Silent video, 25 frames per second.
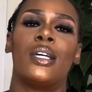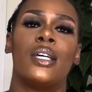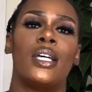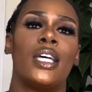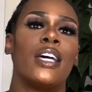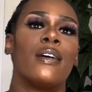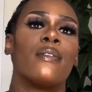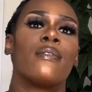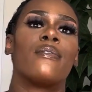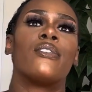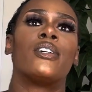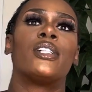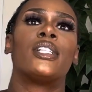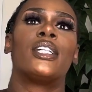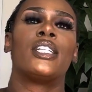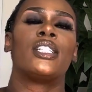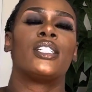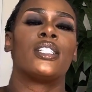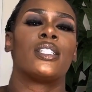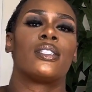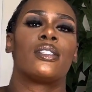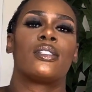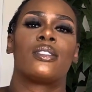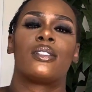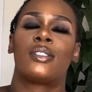really
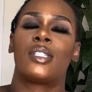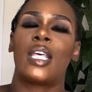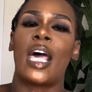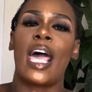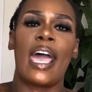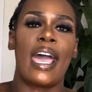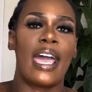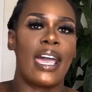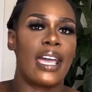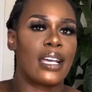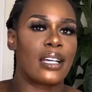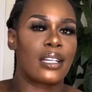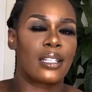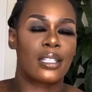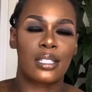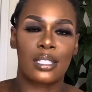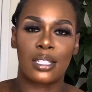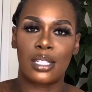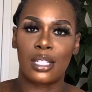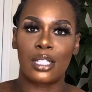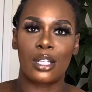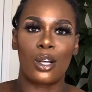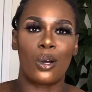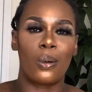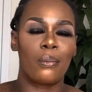just takes
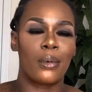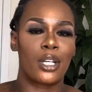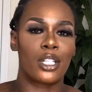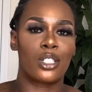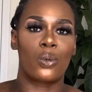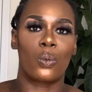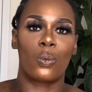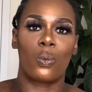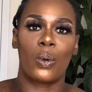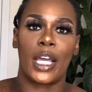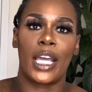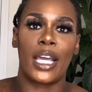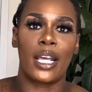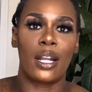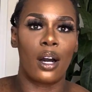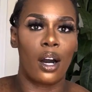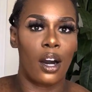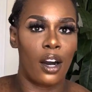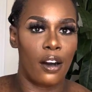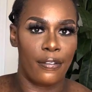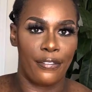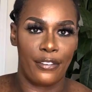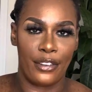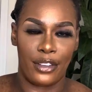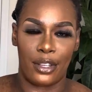so much weight
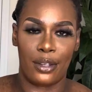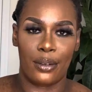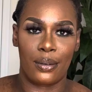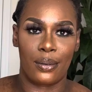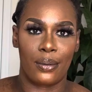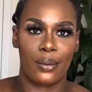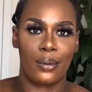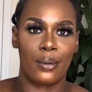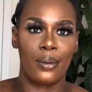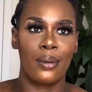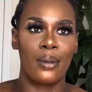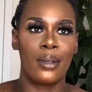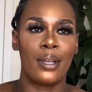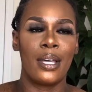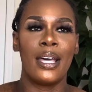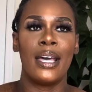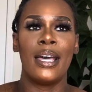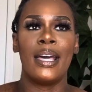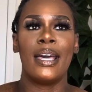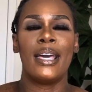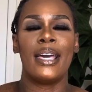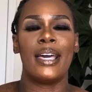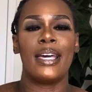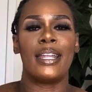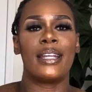off of you.
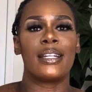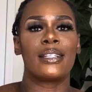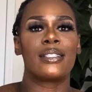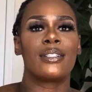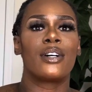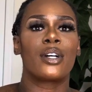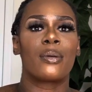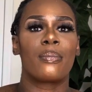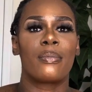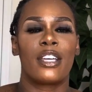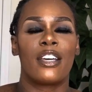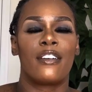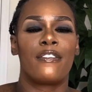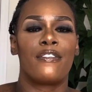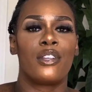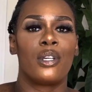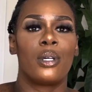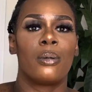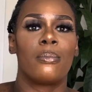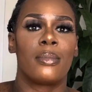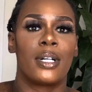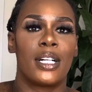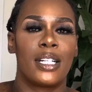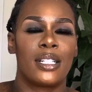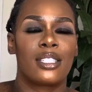And it took me a few
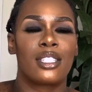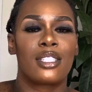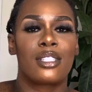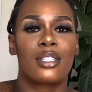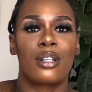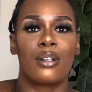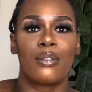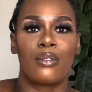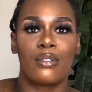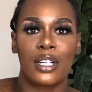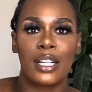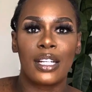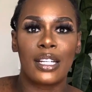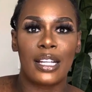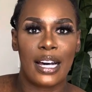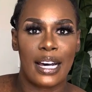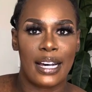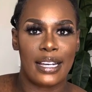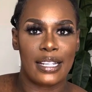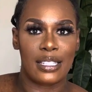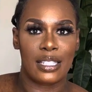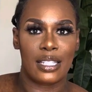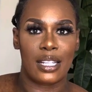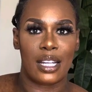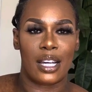months to
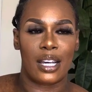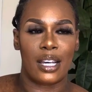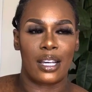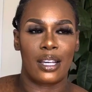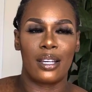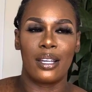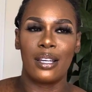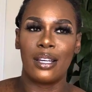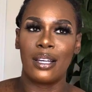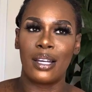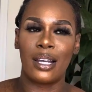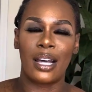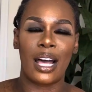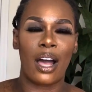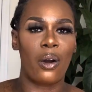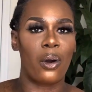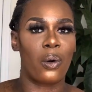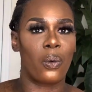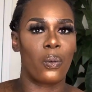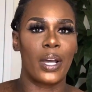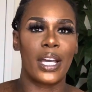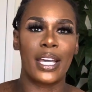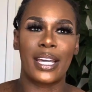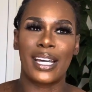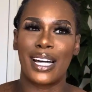realize that. I'll
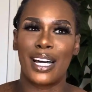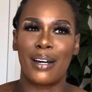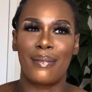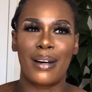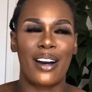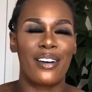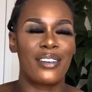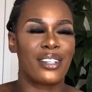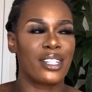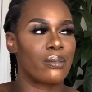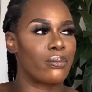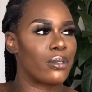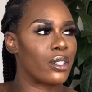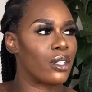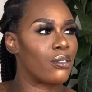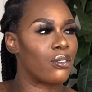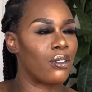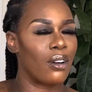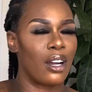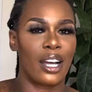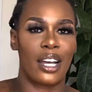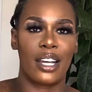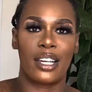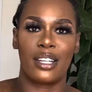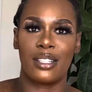wake up, I'll just be
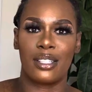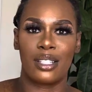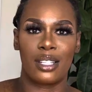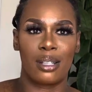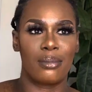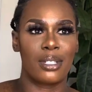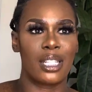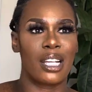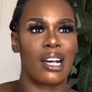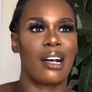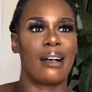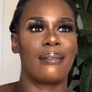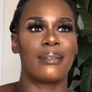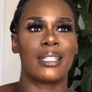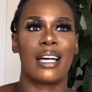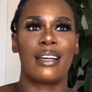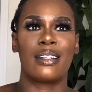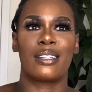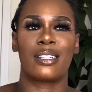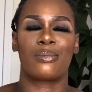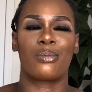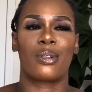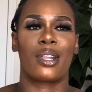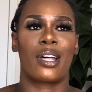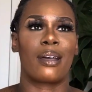crying sometimes. I'll
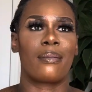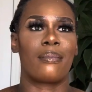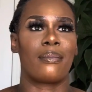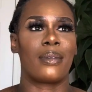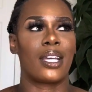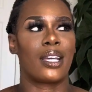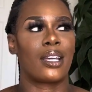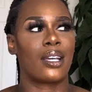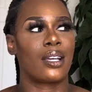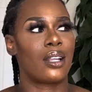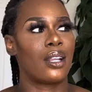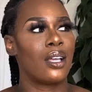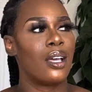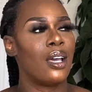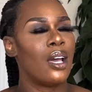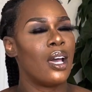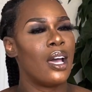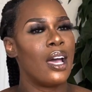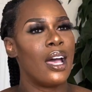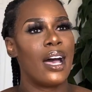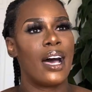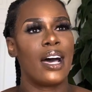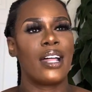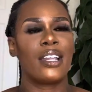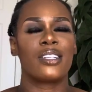just be like, man,
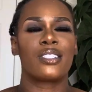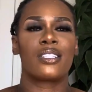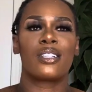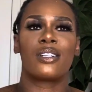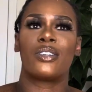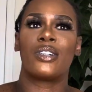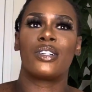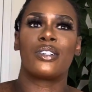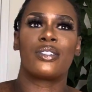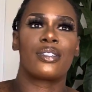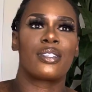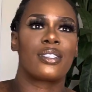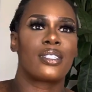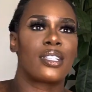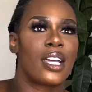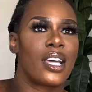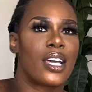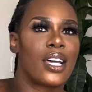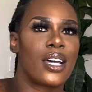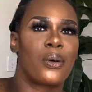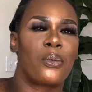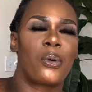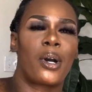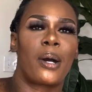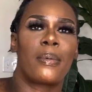I just don't
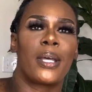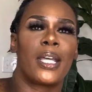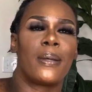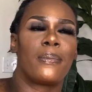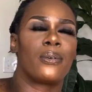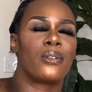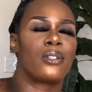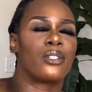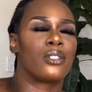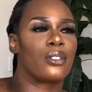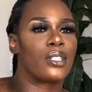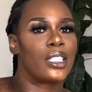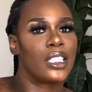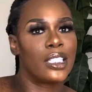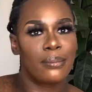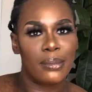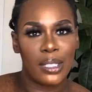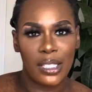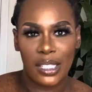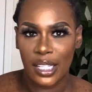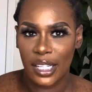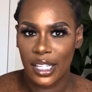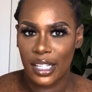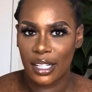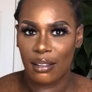understand why people treat me
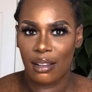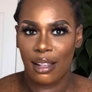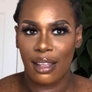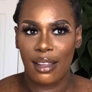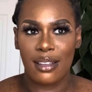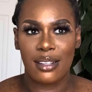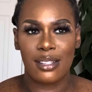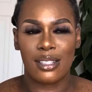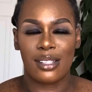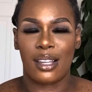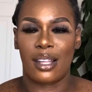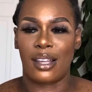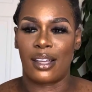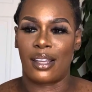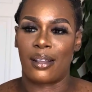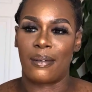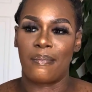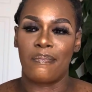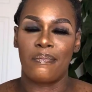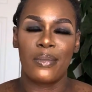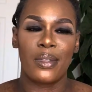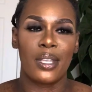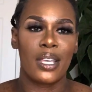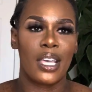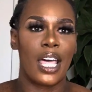like this. Like,
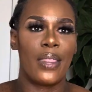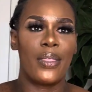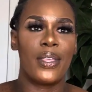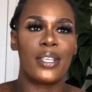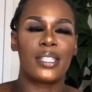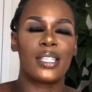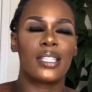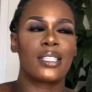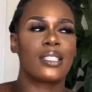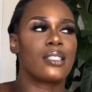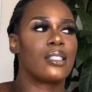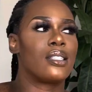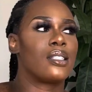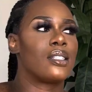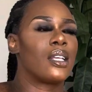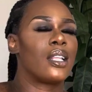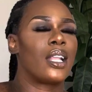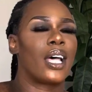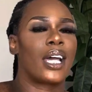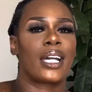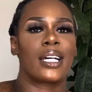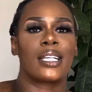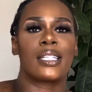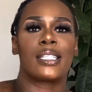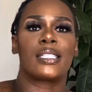and this isn't
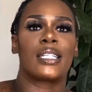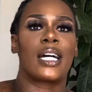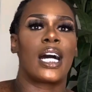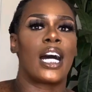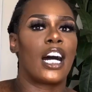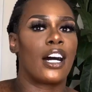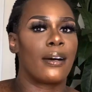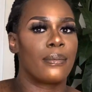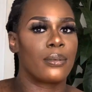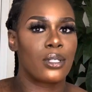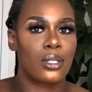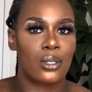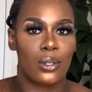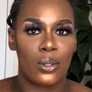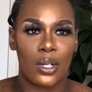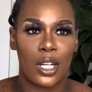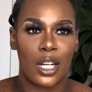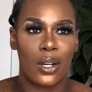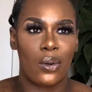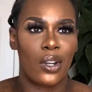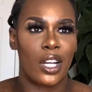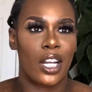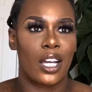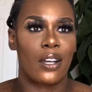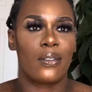like a sob story or
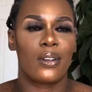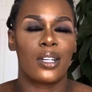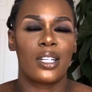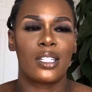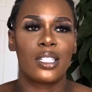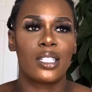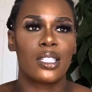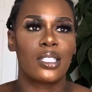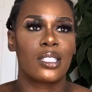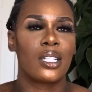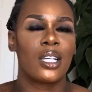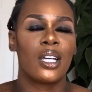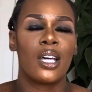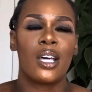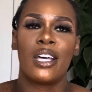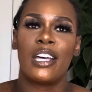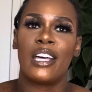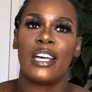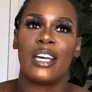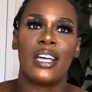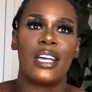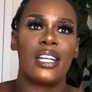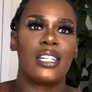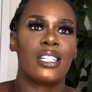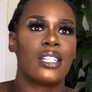whatever. It's
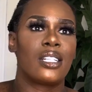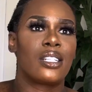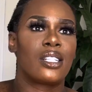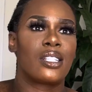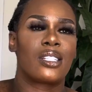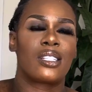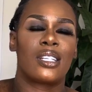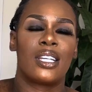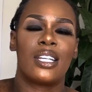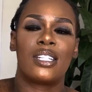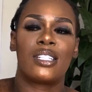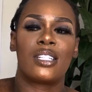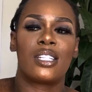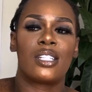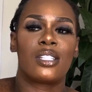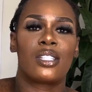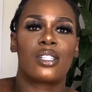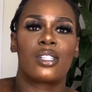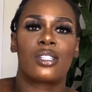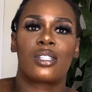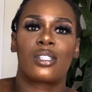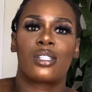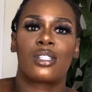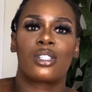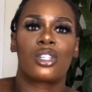
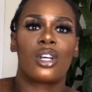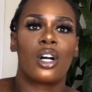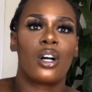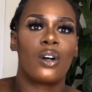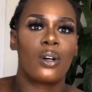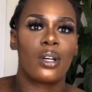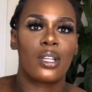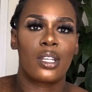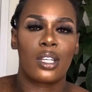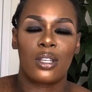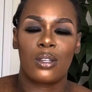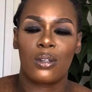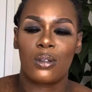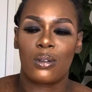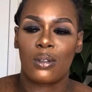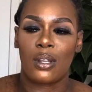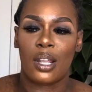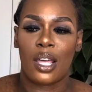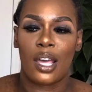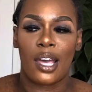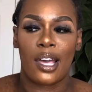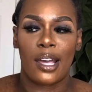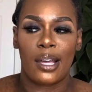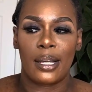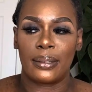just showing you
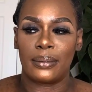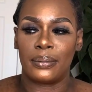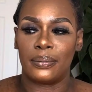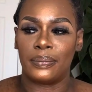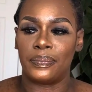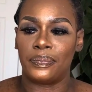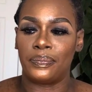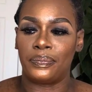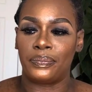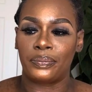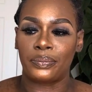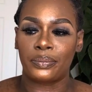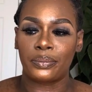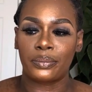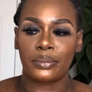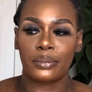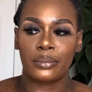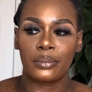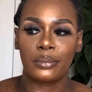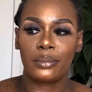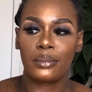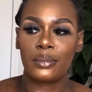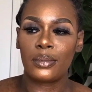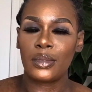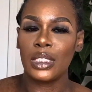that
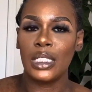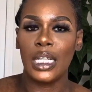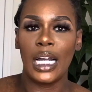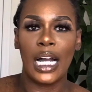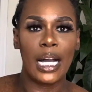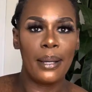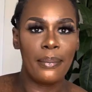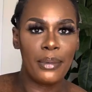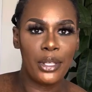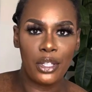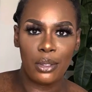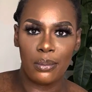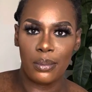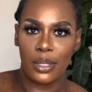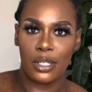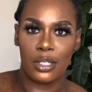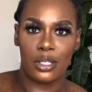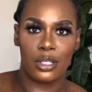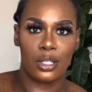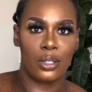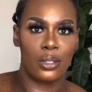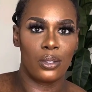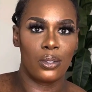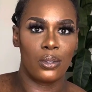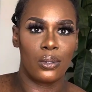I'm human
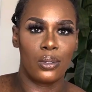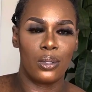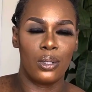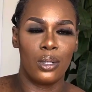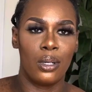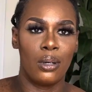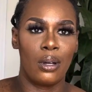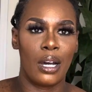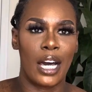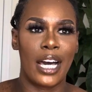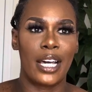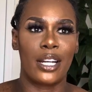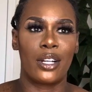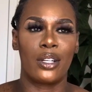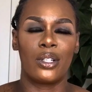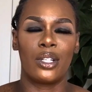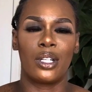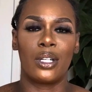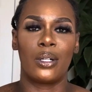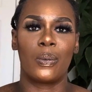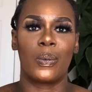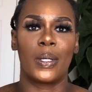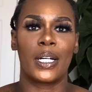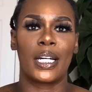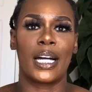too. I don't
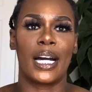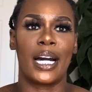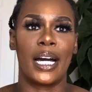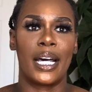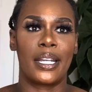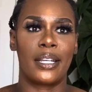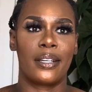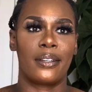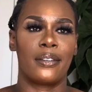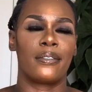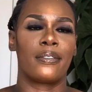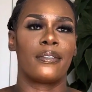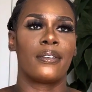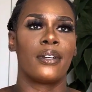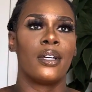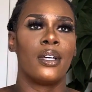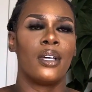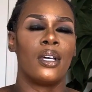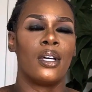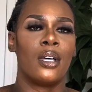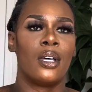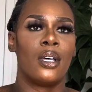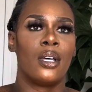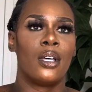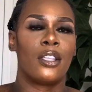know what kind of
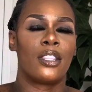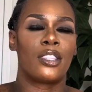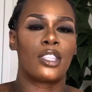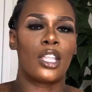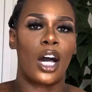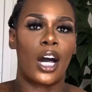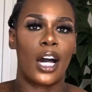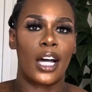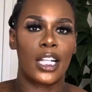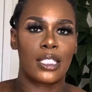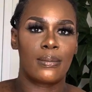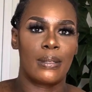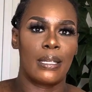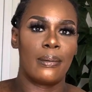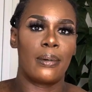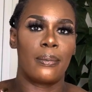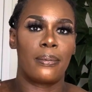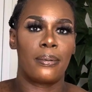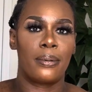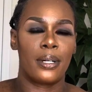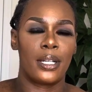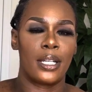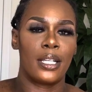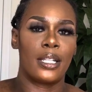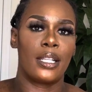thoughts people
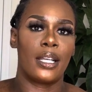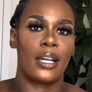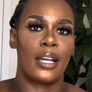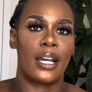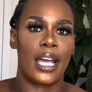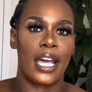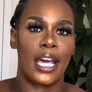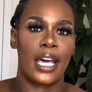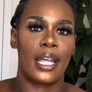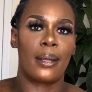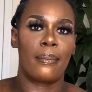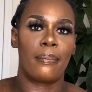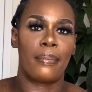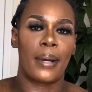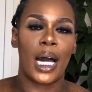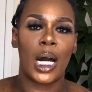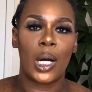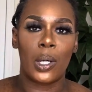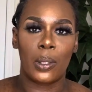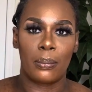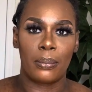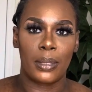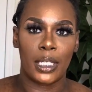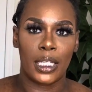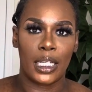put in their head
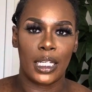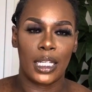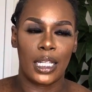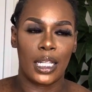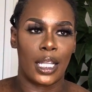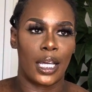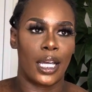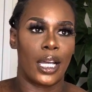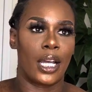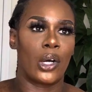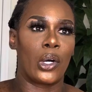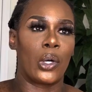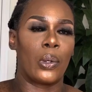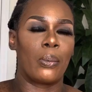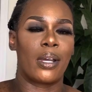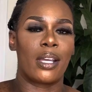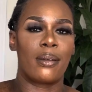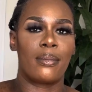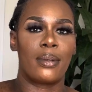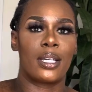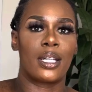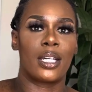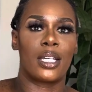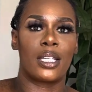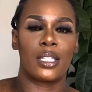about me, like, oh,
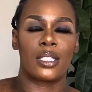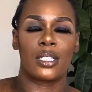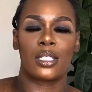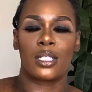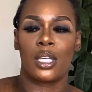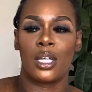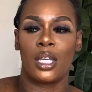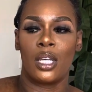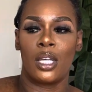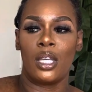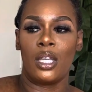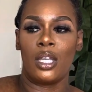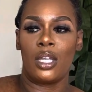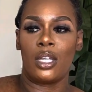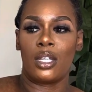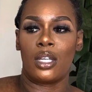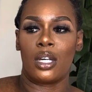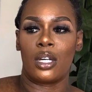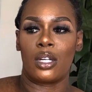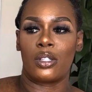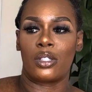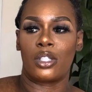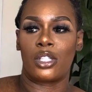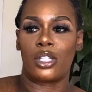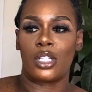maybe because, you
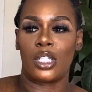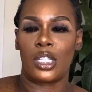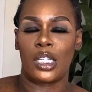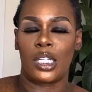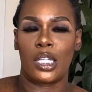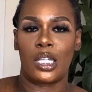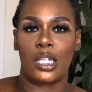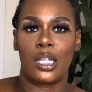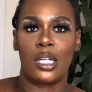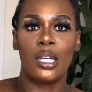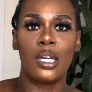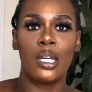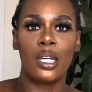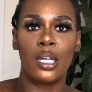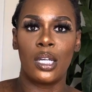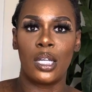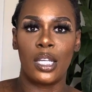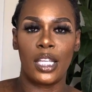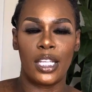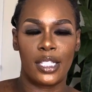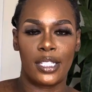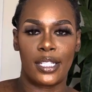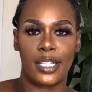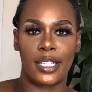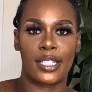know, she
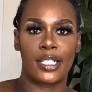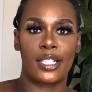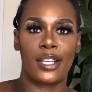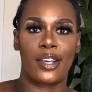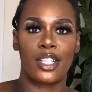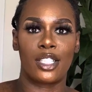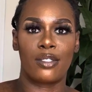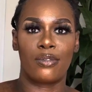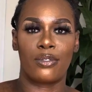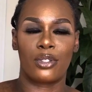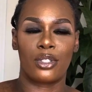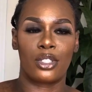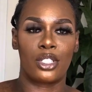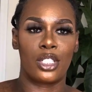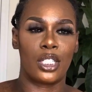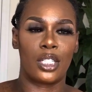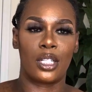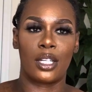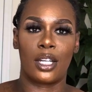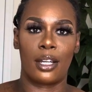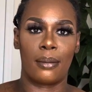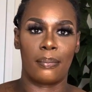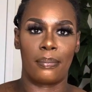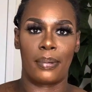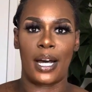is successful, she
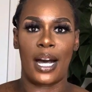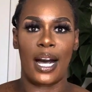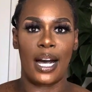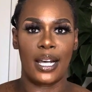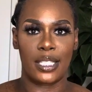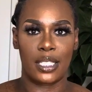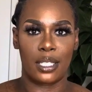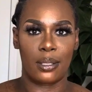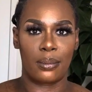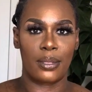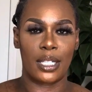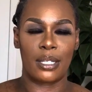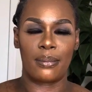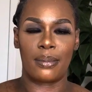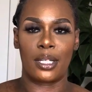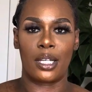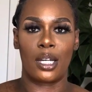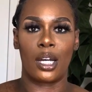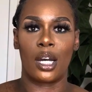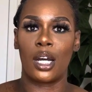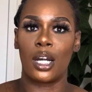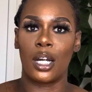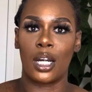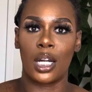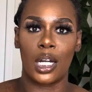couldn't possibly be
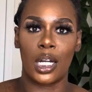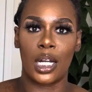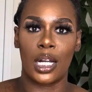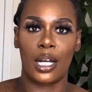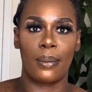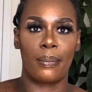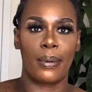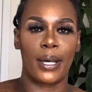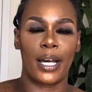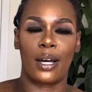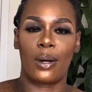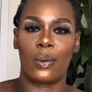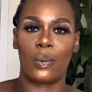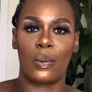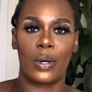hurt about